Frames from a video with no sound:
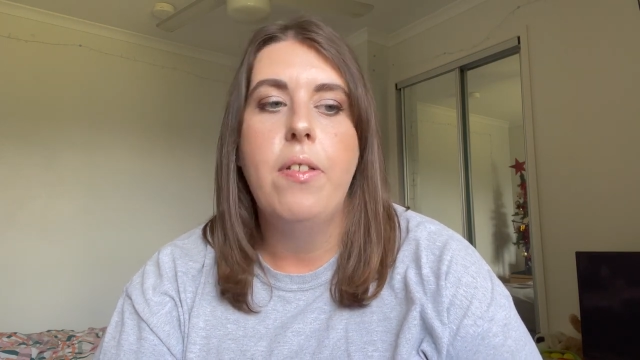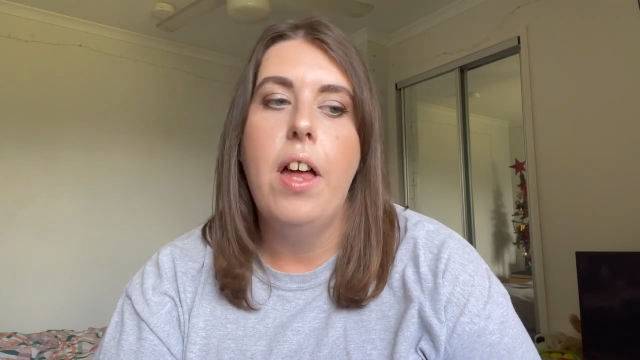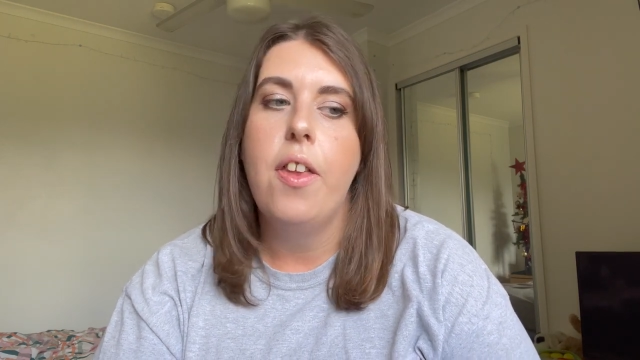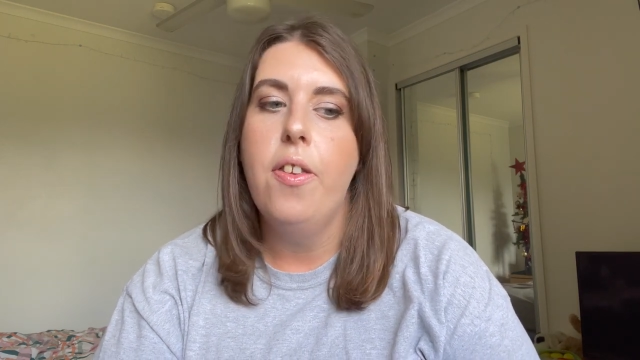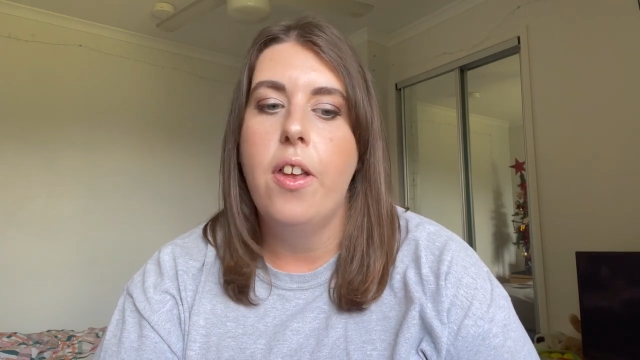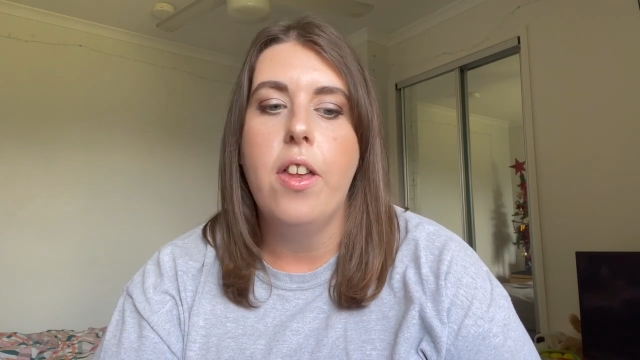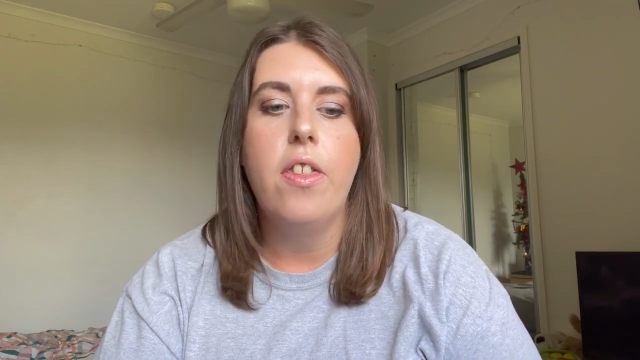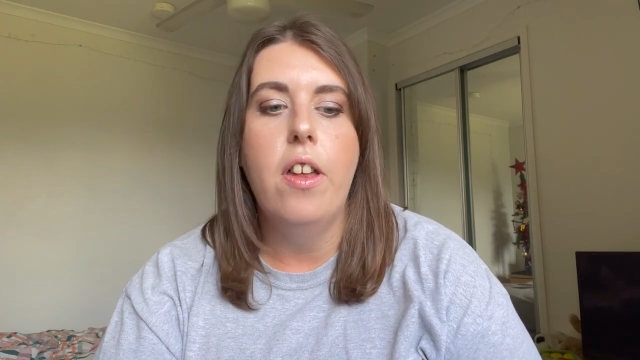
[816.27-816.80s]

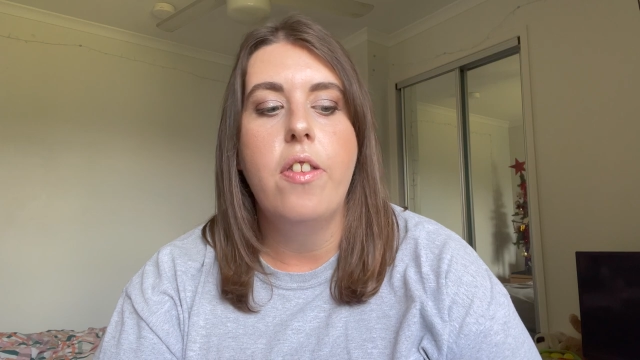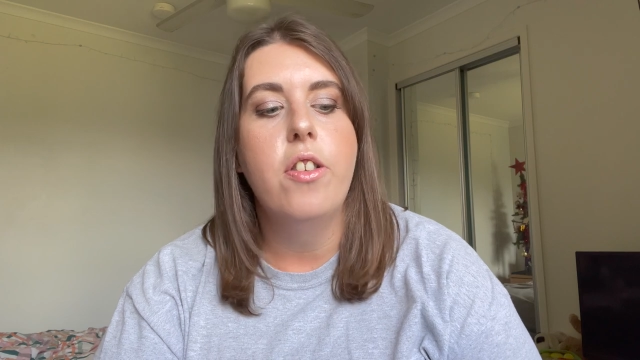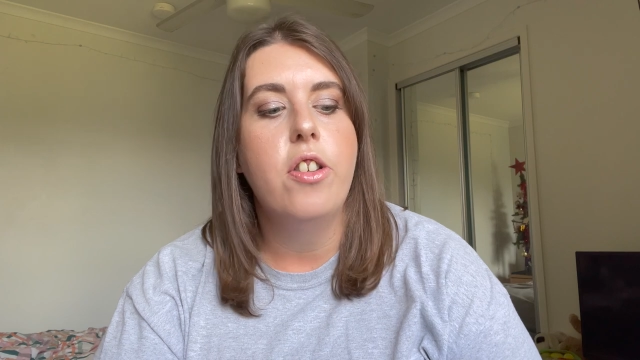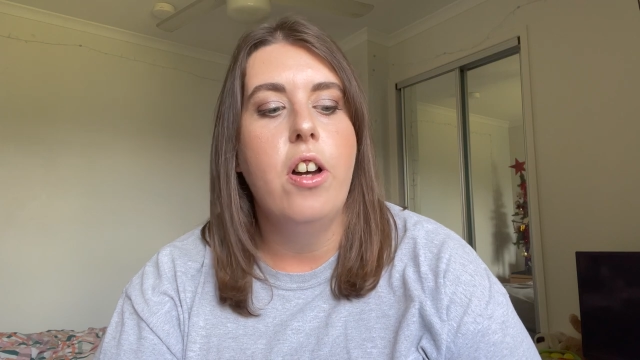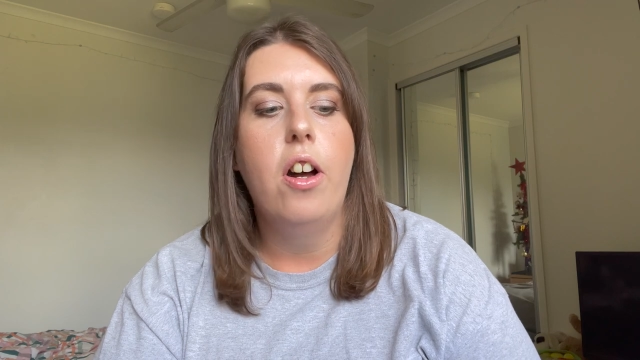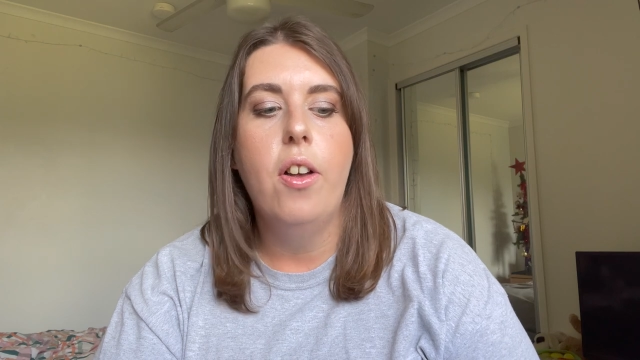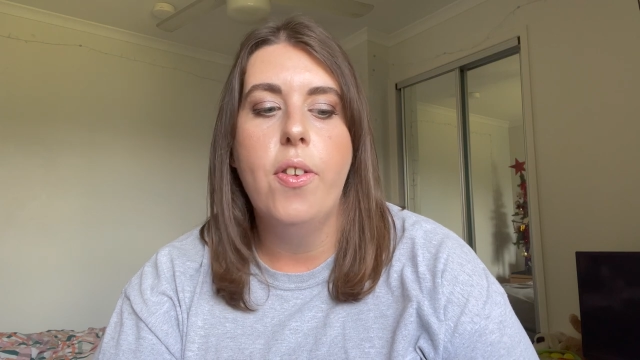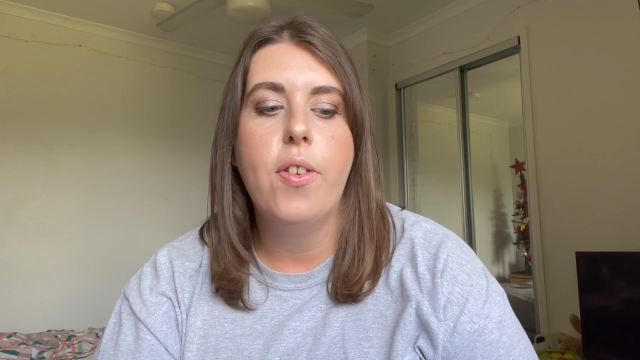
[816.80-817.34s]
That's like the other
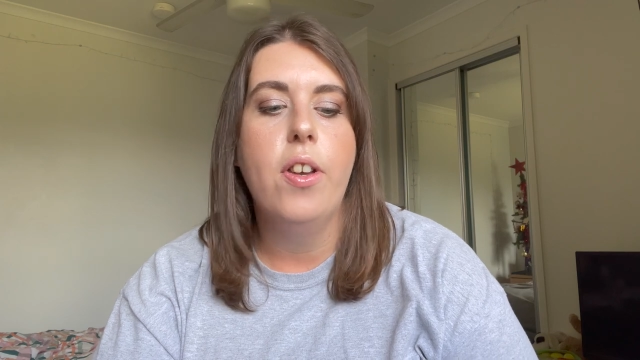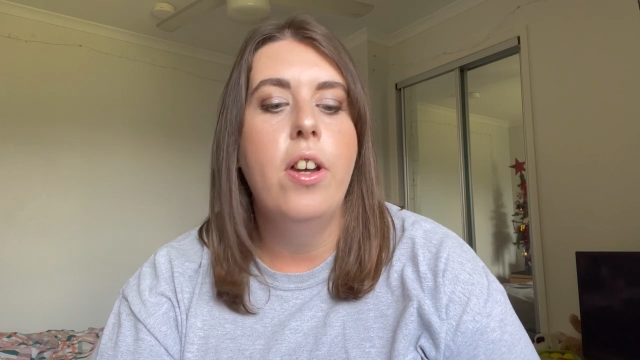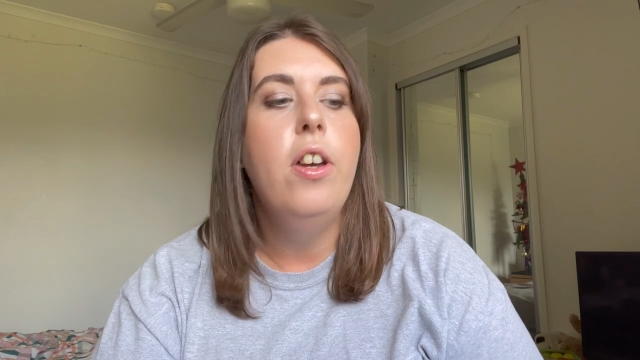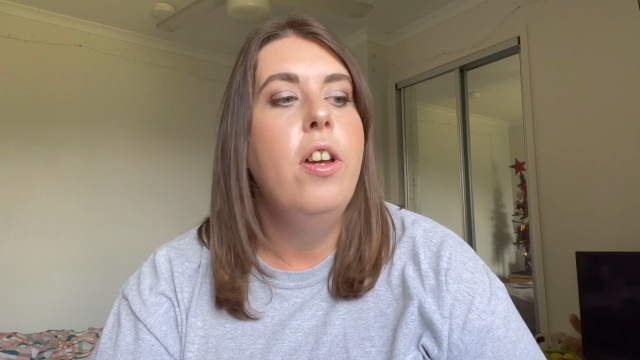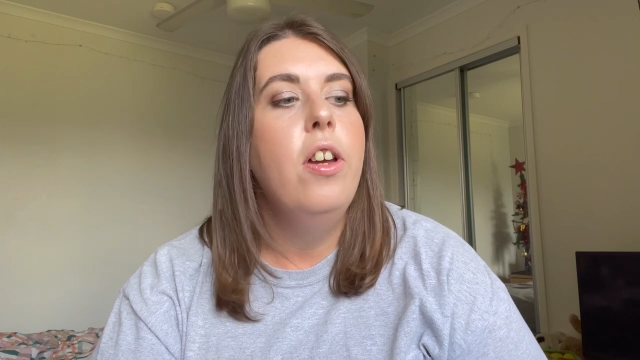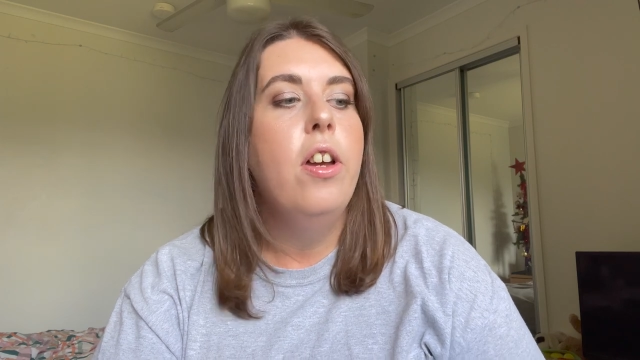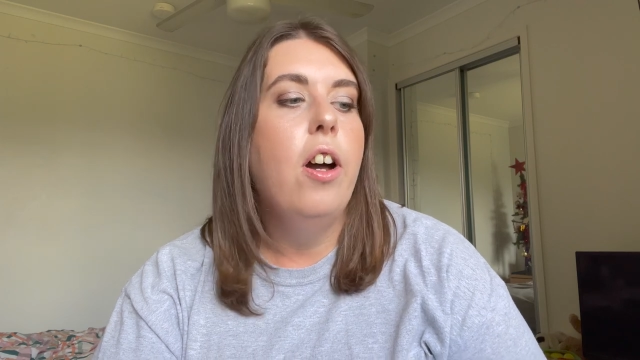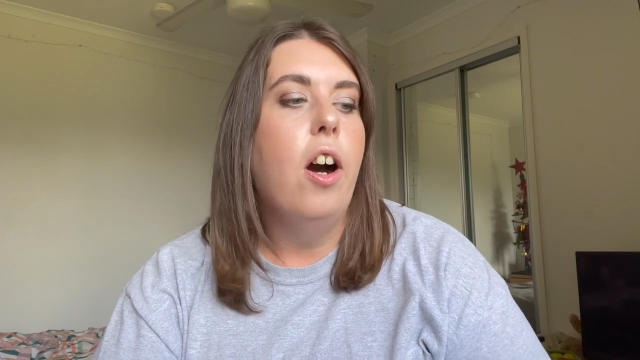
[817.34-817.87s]
task
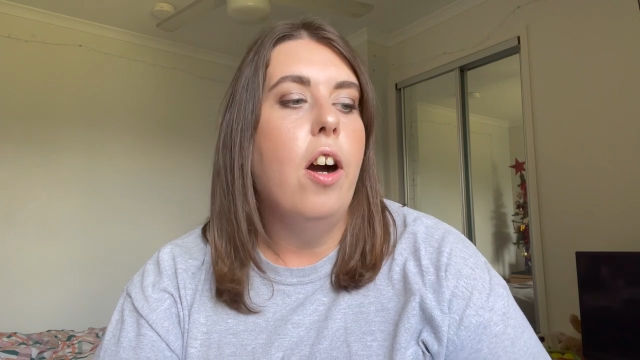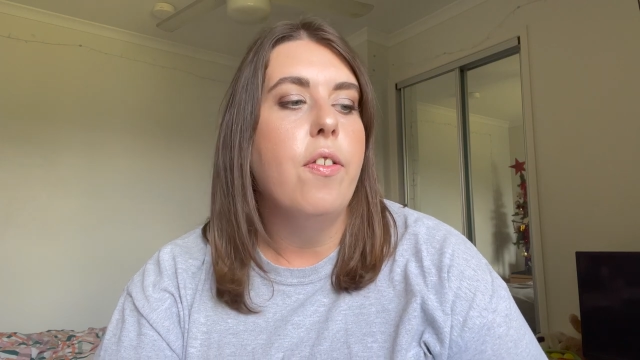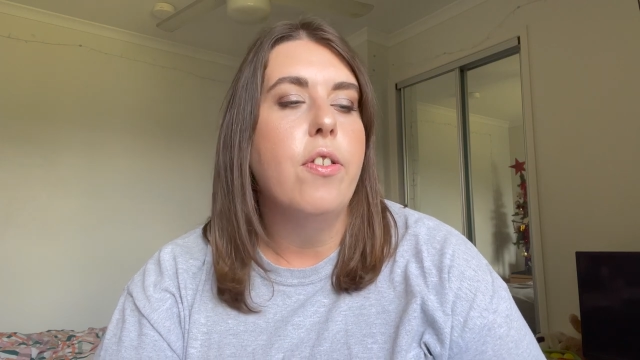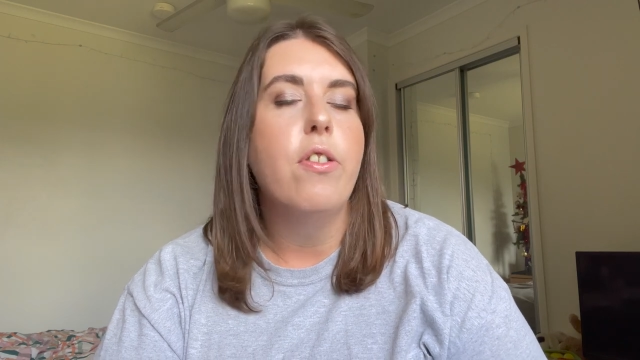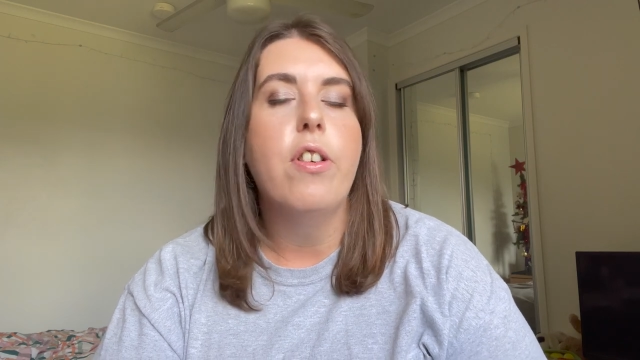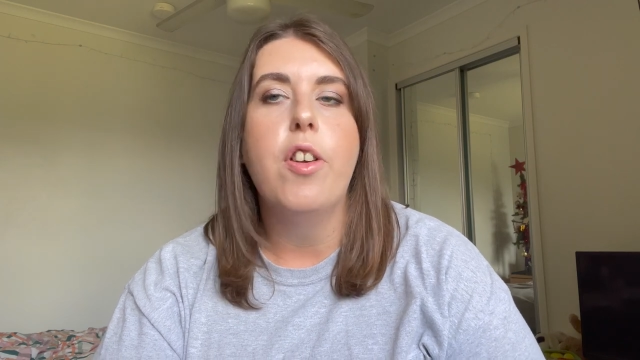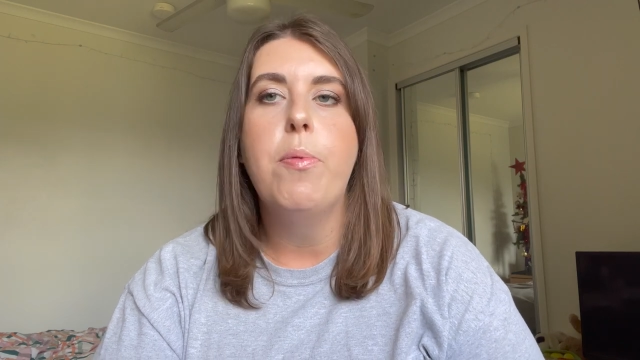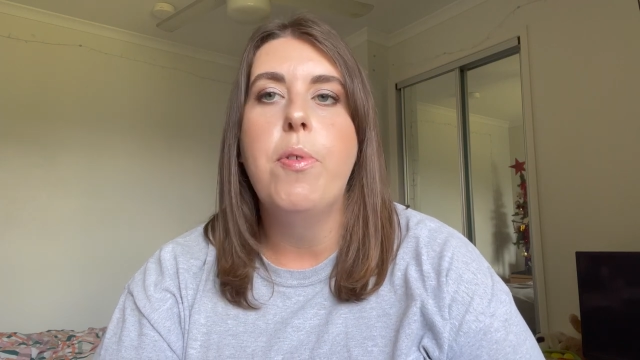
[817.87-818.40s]
after
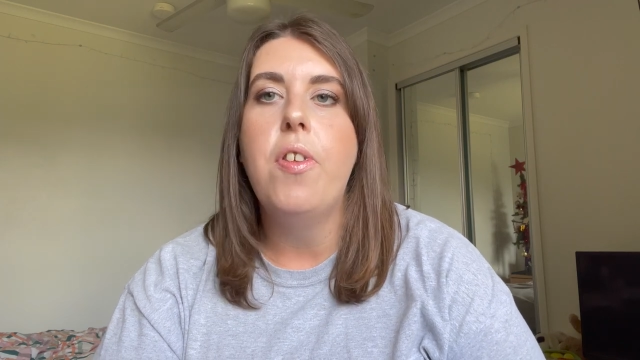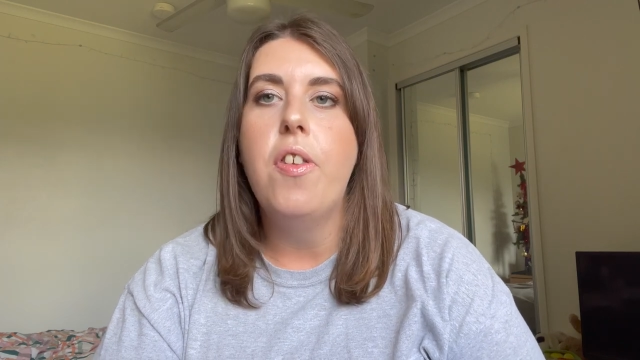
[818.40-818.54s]
Christmas,